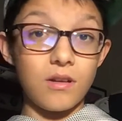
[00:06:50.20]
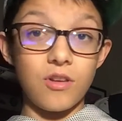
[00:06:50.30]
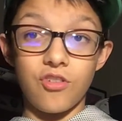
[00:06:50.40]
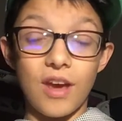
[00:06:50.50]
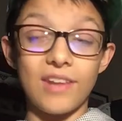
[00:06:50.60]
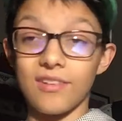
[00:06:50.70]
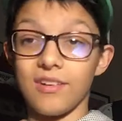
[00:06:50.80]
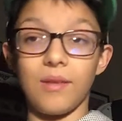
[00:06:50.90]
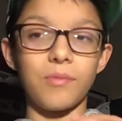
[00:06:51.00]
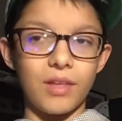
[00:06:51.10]
Jets and
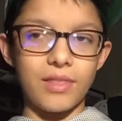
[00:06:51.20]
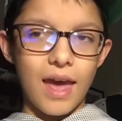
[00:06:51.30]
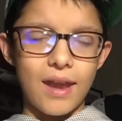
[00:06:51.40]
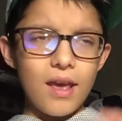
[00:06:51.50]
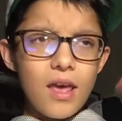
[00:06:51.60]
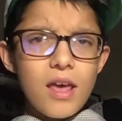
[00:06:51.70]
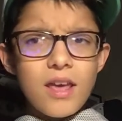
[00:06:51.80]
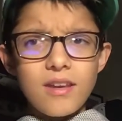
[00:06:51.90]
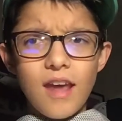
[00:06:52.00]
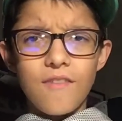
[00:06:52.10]
teams like that,
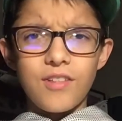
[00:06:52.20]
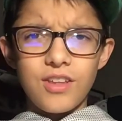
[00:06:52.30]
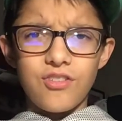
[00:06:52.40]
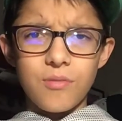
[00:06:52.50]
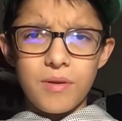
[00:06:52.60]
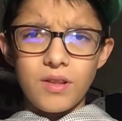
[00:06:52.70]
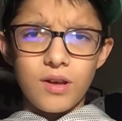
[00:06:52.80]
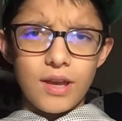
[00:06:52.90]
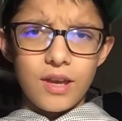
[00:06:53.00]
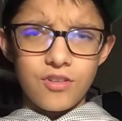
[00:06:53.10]
definitely should be
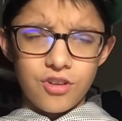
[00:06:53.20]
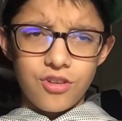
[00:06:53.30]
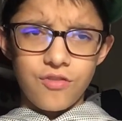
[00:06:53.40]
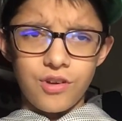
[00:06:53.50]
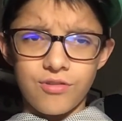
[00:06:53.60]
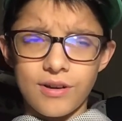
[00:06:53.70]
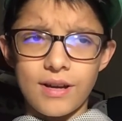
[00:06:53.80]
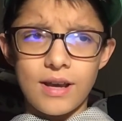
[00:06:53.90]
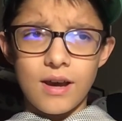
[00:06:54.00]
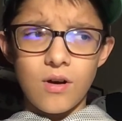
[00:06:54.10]
looking at Justin Fields right
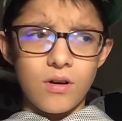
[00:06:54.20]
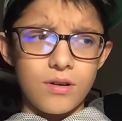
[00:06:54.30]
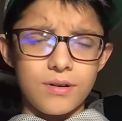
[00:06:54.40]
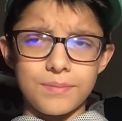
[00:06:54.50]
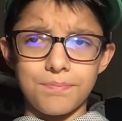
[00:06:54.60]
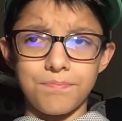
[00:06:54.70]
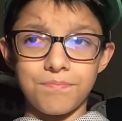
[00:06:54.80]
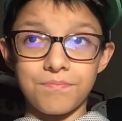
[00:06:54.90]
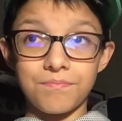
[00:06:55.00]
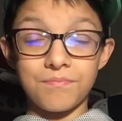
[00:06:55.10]
now,
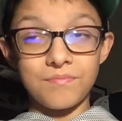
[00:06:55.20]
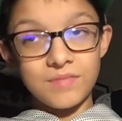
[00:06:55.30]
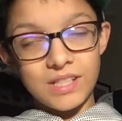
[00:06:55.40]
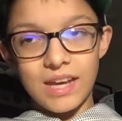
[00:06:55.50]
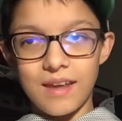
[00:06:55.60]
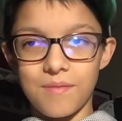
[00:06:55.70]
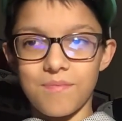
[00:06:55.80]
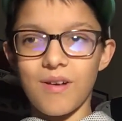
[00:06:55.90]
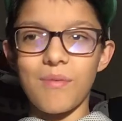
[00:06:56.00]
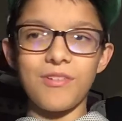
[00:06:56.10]
and
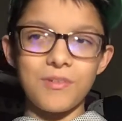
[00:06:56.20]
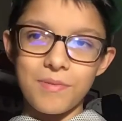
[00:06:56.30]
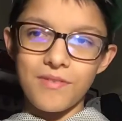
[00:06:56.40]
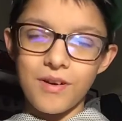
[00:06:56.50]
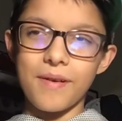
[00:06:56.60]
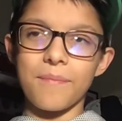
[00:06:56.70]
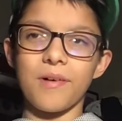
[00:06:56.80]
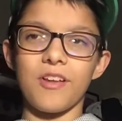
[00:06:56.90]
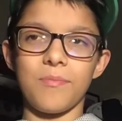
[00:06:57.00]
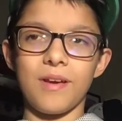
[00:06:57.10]
probably should be very
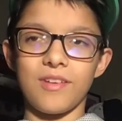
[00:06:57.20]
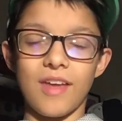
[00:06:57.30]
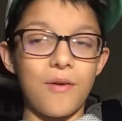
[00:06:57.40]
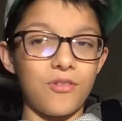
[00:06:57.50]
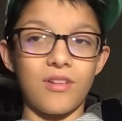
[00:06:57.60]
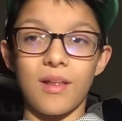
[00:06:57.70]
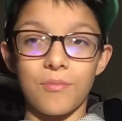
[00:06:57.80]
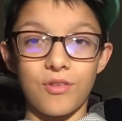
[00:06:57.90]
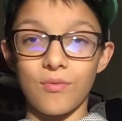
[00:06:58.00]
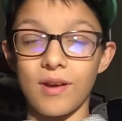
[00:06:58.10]
impressed, because that was
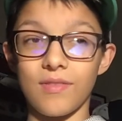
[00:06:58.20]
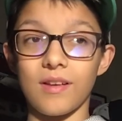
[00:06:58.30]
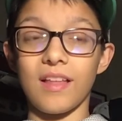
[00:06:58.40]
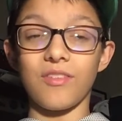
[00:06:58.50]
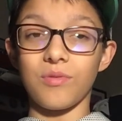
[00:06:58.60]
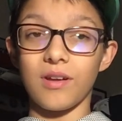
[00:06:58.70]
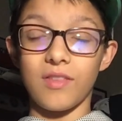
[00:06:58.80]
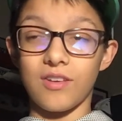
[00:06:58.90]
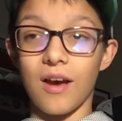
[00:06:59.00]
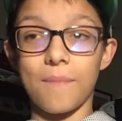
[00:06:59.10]
Clemson right there. That's one of
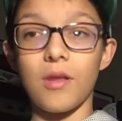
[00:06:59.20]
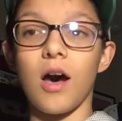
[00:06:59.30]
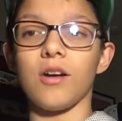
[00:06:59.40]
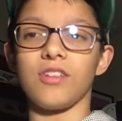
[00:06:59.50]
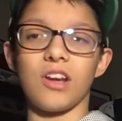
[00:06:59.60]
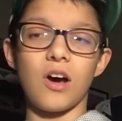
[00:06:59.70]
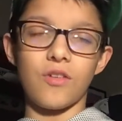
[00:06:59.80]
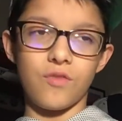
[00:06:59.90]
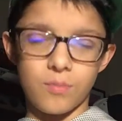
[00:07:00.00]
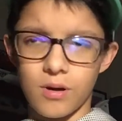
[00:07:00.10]
the top dogs in
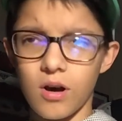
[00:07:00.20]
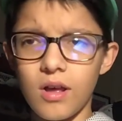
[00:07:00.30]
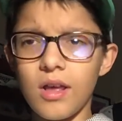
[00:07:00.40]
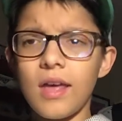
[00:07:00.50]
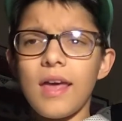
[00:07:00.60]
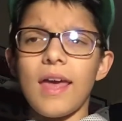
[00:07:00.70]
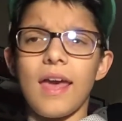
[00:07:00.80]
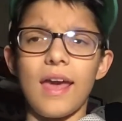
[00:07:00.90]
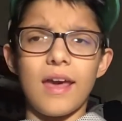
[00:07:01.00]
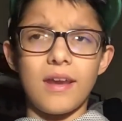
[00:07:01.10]
college football, and